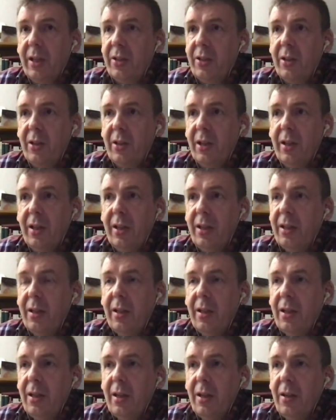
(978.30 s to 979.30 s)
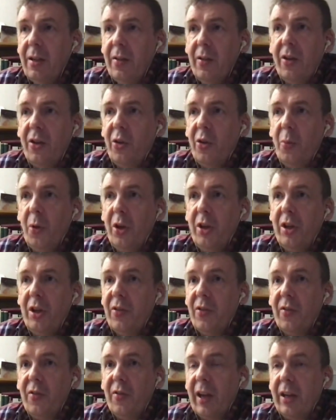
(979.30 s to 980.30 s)
amazing, is the
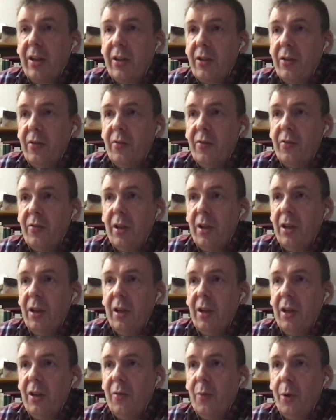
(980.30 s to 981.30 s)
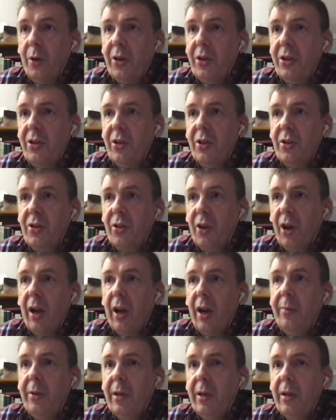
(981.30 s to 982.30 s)
cumulative effect of what is
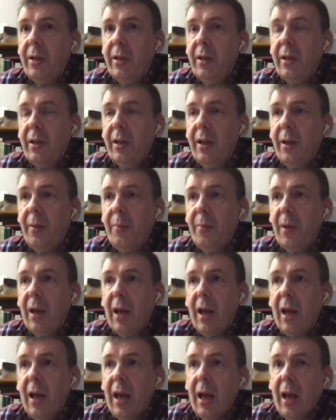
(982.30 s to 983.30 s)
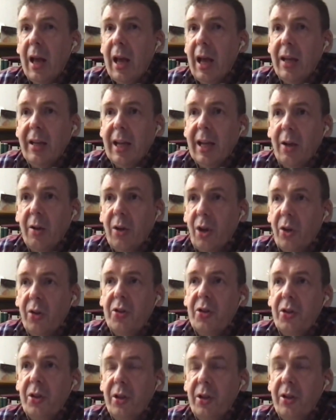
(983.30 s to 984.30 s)
described.
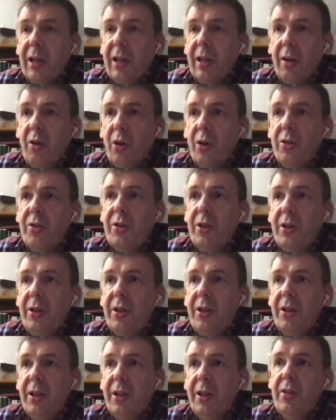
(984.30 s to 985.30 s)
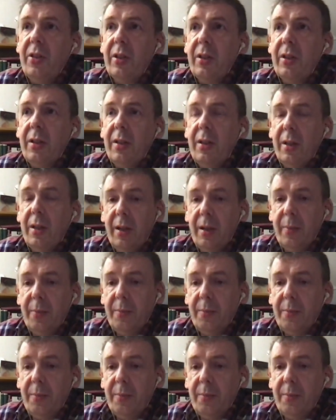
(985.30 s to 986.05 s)
And how constant it is.